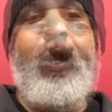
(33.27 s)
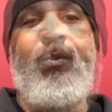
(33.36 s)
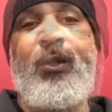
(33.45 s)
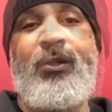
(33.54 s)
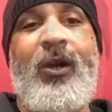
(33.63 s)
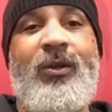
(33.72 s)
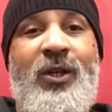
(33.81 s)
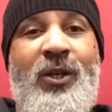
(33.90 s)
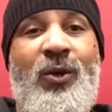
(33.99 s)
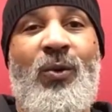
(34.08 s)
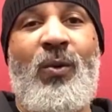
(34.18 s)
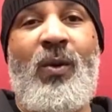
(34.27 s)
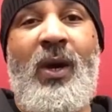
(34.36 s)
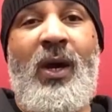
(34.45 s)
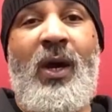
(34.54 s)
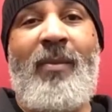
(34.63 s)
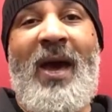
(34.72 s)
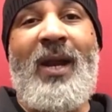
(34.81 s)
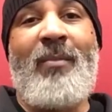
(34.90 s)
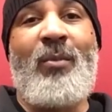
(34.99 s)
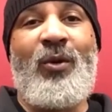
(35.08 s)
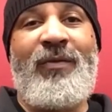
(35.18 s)
I want to talk to you about
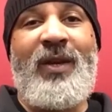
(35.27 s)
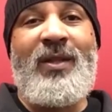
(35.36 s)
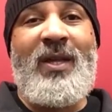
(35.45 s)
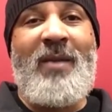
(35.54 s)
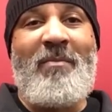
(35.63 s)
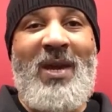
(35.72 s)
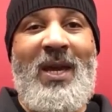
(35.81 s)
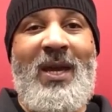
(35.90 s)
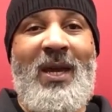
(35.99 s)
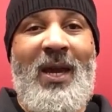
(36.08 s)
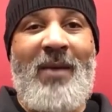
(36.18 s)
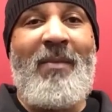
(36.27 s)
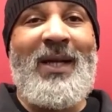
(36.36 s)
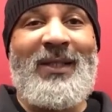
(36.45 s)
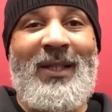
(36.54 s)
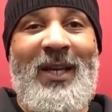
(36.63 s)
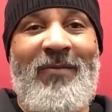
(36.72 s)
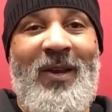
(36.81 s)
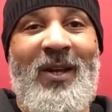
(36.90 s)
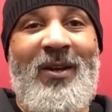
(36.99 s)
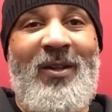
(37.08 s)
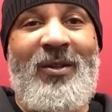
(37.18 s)
a movie that me and my
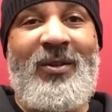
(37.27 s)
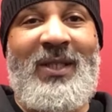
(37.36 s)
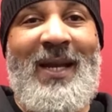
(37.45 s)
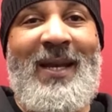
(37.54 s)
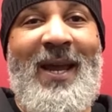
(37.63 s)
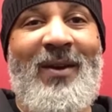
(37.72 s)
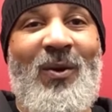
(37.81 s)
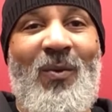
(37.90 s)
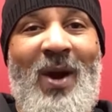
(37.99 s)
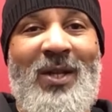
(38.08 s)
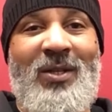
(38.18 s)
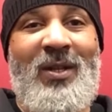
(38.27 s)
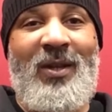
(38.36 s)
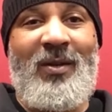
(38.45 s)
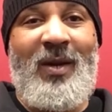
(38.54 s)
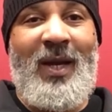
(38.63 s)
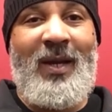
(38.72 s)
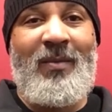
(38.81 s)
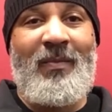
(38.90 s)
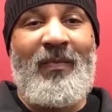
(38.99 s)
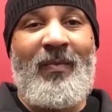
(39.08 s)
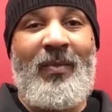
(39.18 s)
significant other sat down to watch the other night,
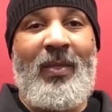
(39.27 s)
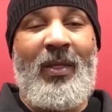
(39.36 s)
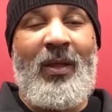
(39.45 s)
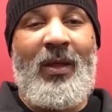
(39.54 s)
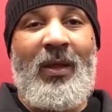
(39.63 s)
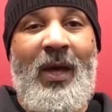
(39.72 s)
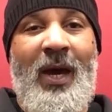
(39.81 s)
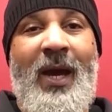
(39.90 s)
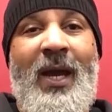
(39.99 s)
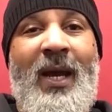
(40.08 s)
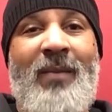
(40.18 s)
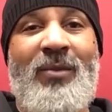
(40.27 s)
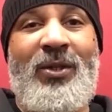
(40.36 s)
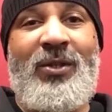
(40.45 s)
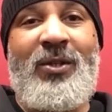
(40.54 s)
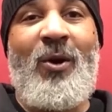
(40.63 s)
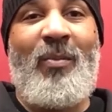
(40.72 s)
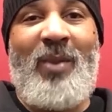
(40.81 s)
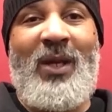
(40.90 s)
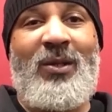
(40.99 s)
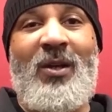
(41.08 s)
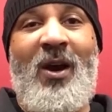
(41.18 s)
and I'm so
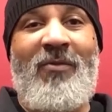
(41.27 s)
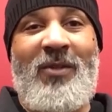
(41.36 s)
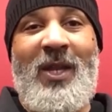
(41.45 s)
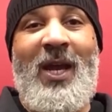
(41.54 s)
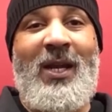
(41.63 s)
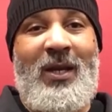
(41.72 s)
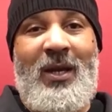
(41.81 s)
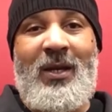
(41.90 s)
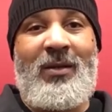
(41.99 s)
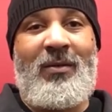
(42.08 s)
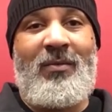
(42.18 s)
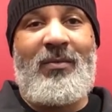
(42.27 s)
pissed off that I did.